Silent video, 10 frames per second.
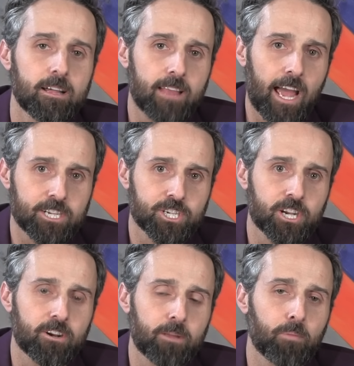Last
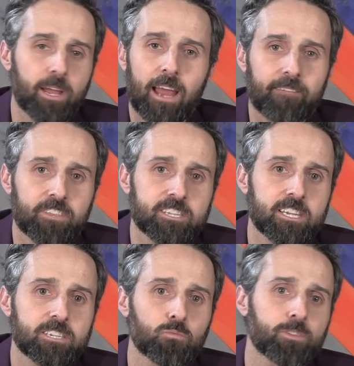year, he played half the
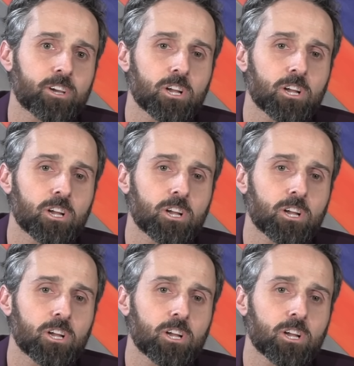season with a